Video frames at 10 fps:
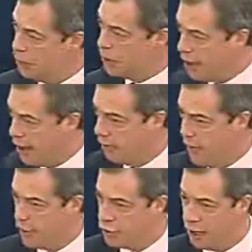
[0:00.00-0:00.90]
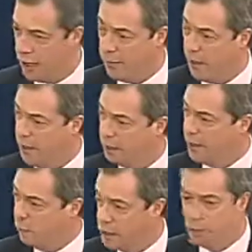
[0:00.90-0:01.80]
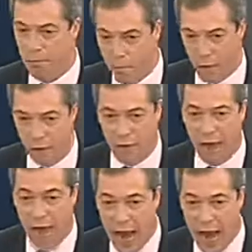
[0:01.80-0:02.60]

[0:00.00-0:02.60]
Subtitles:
preserve their dream, they want to remove